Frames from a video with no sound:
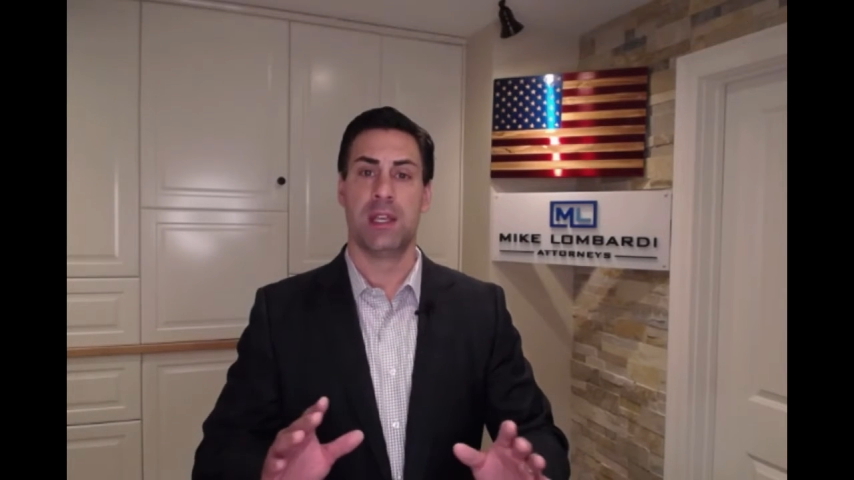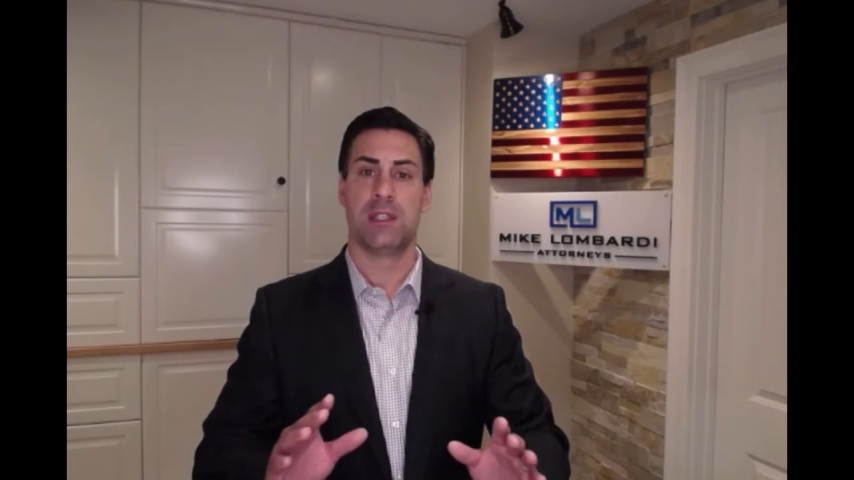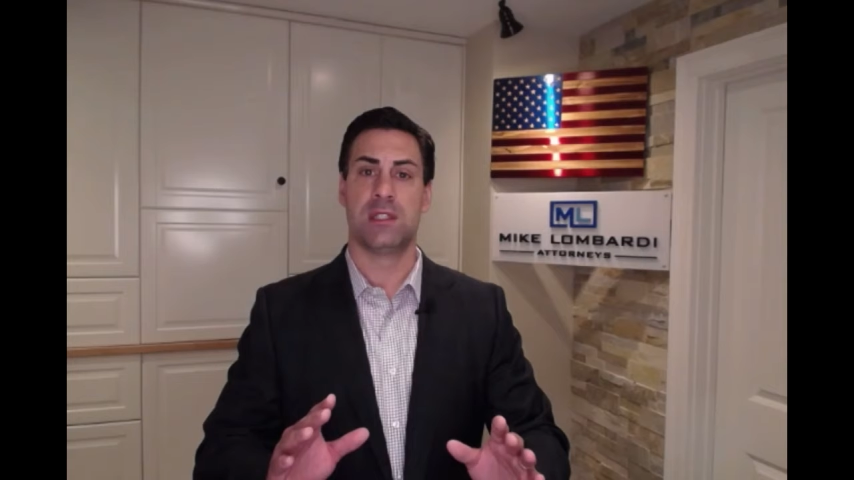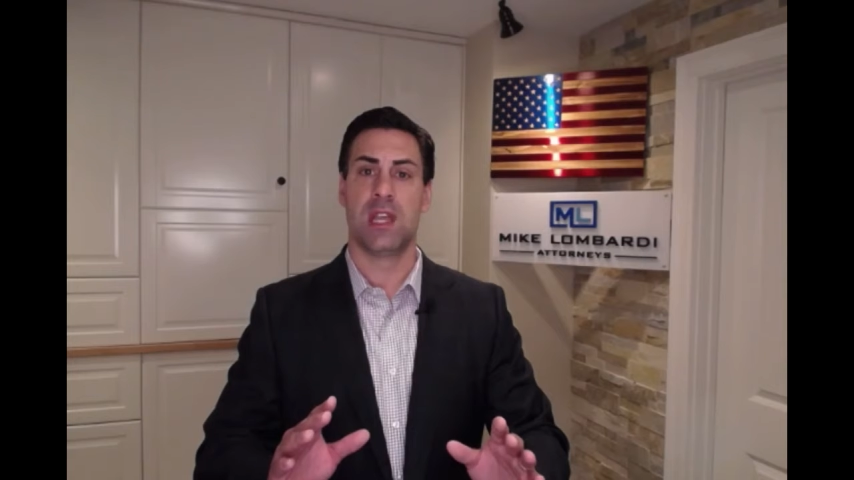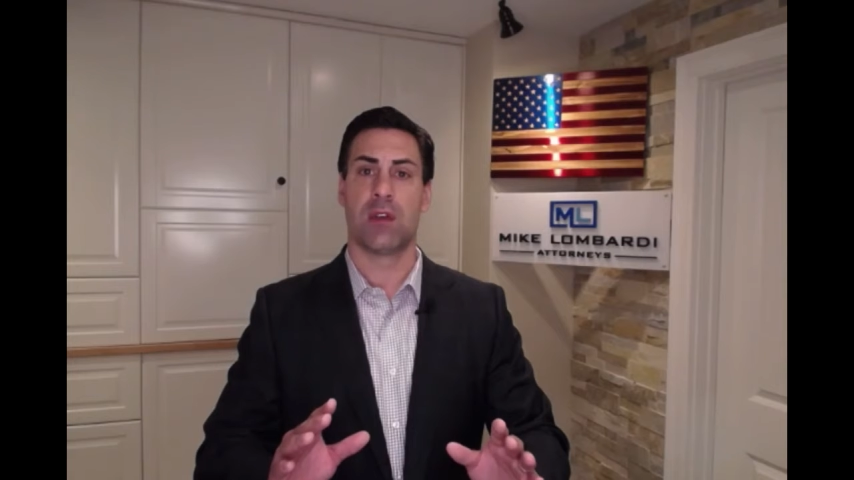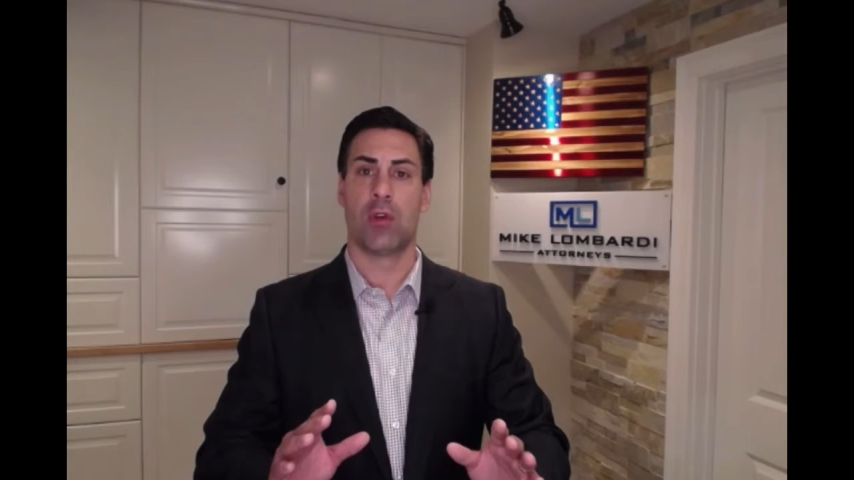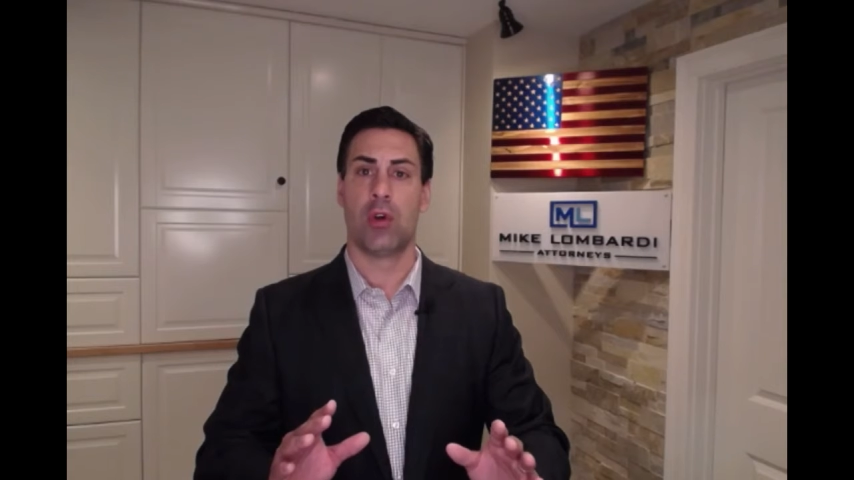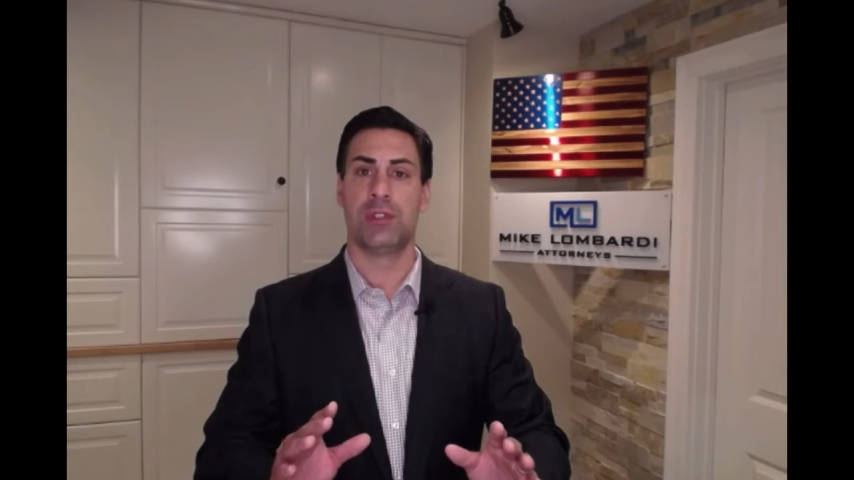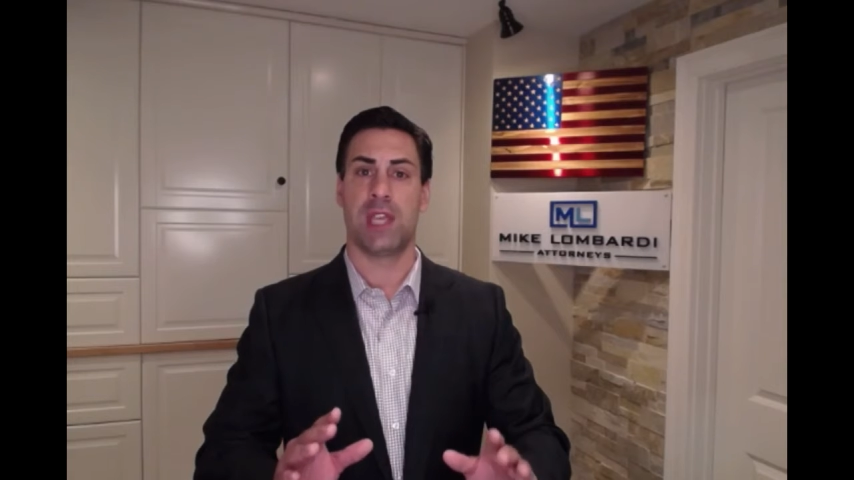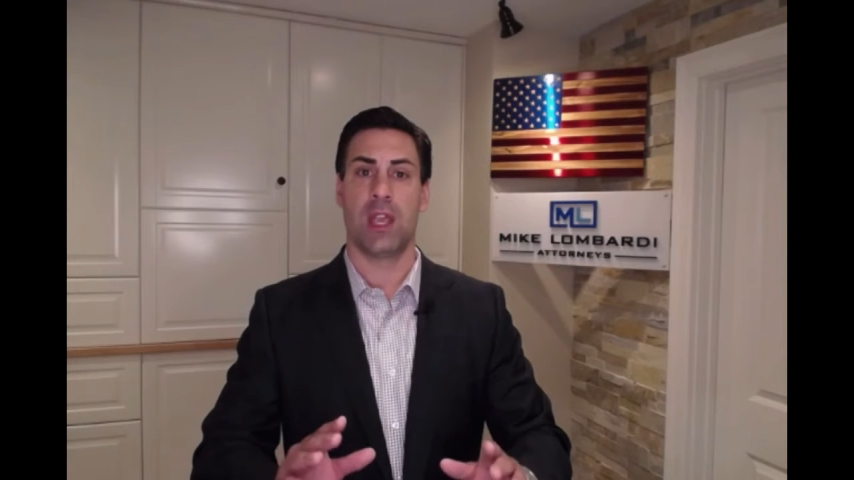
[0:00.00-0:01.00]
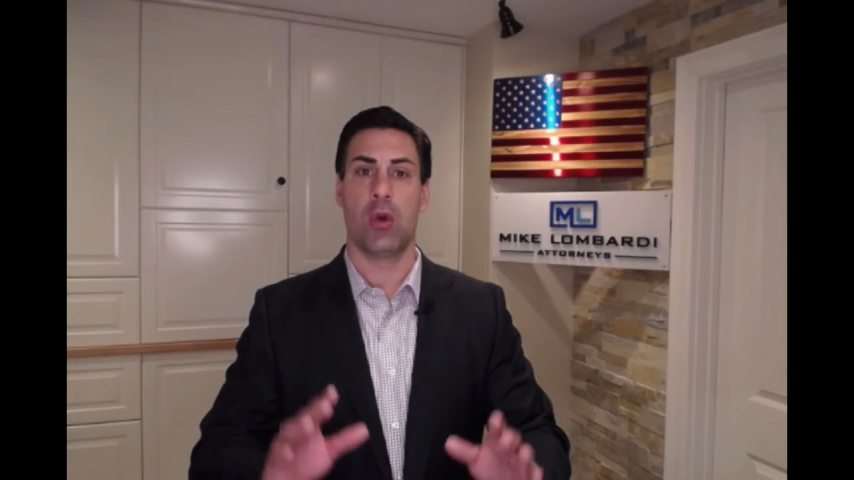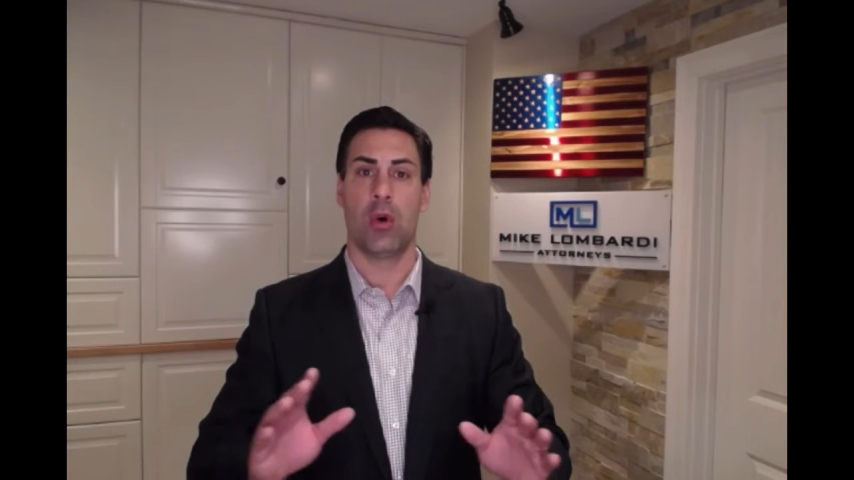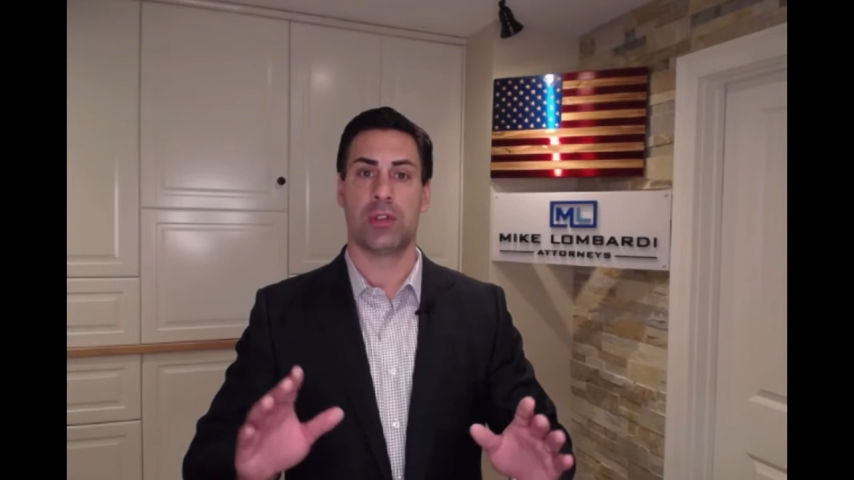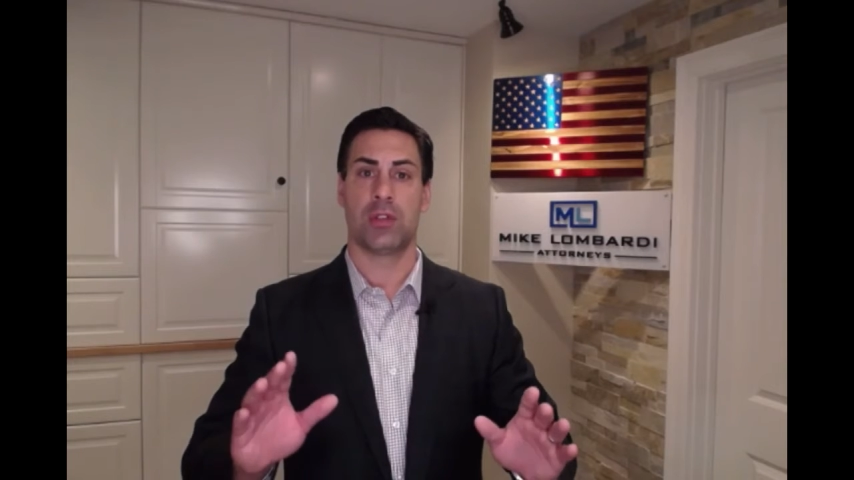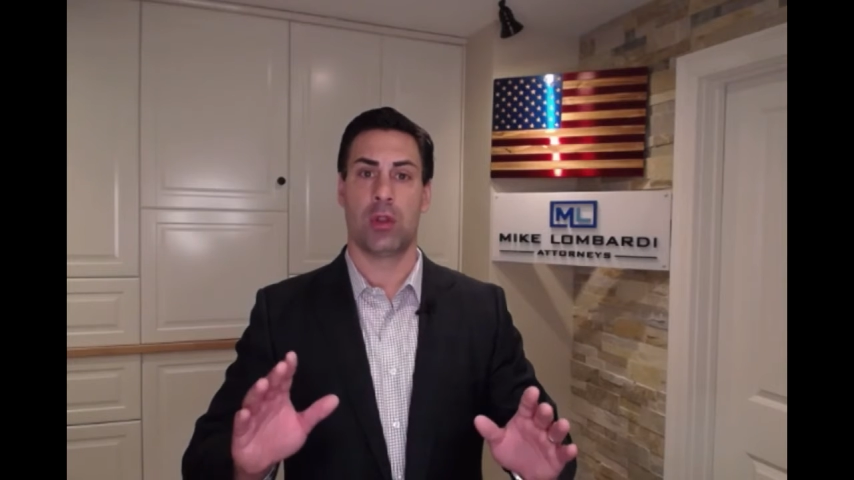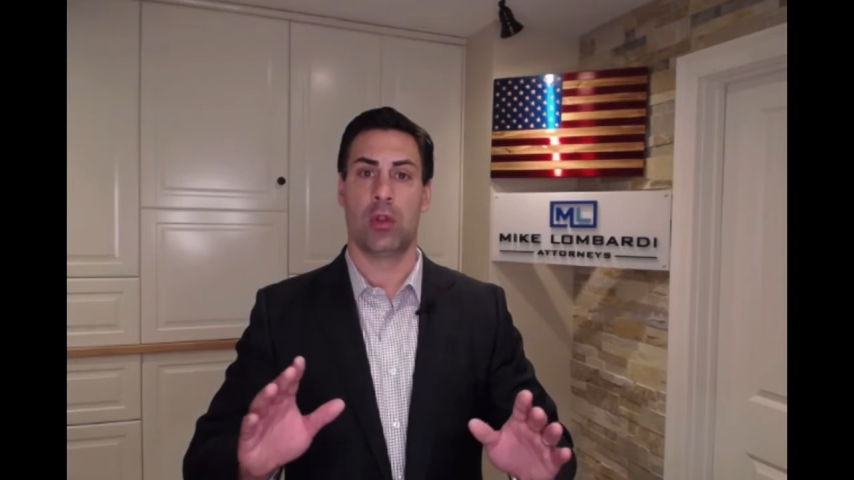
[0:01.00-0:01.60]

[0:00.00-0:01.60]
Slick roads can cause